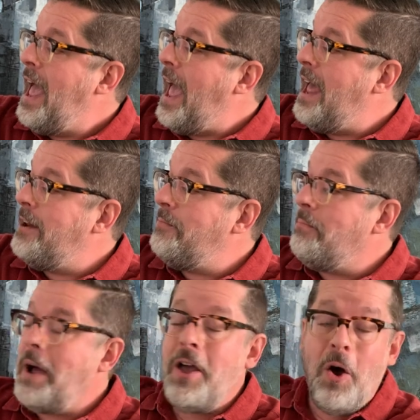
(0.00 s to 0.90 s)
And
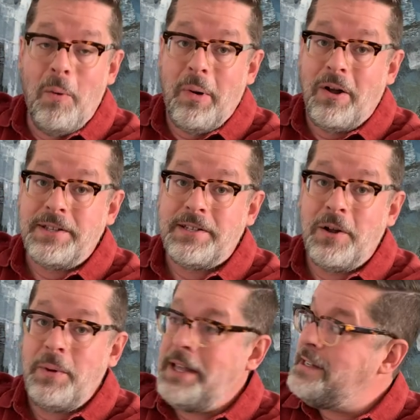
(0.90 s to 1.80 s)
my hope
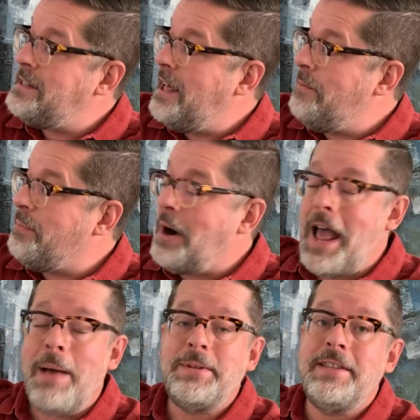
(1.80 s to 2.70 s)
also is that
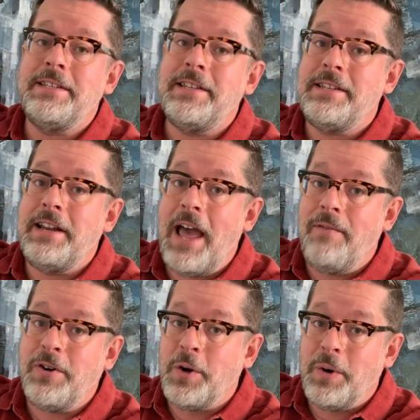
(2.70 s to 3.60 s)
perhaps this is an
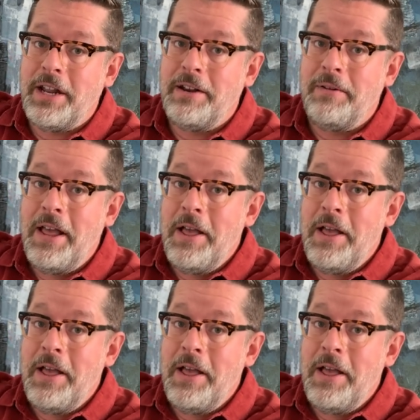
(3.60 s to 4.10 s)
evergreen